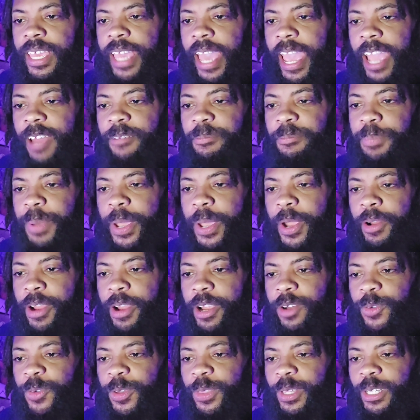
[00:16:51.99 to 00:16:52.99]
had
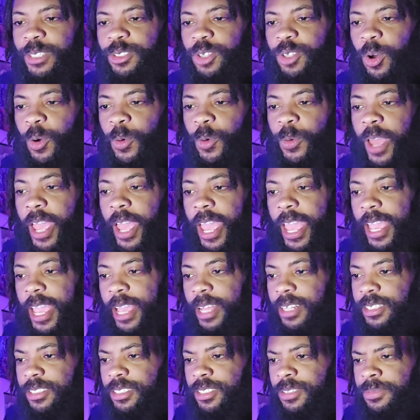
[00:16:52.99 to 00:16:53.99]
buried with his own
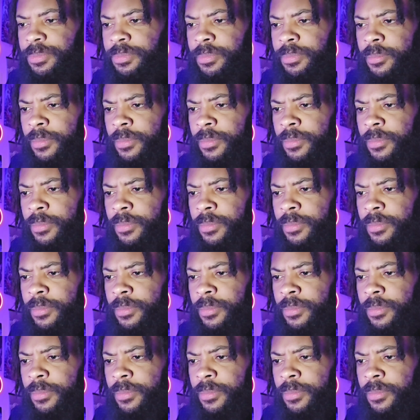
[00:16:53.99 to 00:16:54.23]
hands.